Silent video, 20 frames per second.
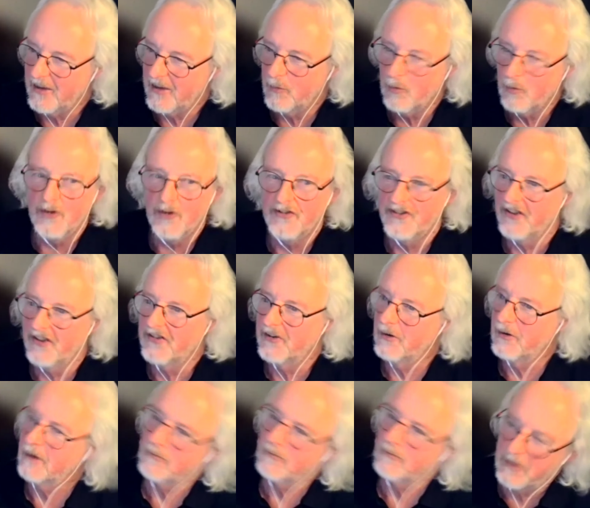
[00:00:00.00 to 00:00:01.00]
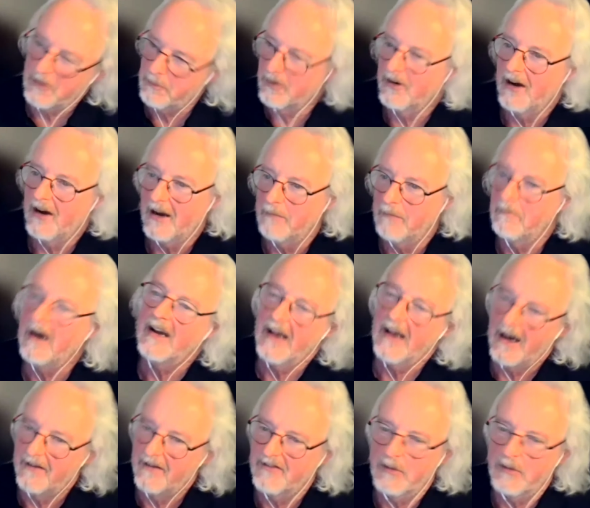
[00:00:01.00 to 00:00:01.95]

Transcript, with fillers: the water, so I'm going to, I might have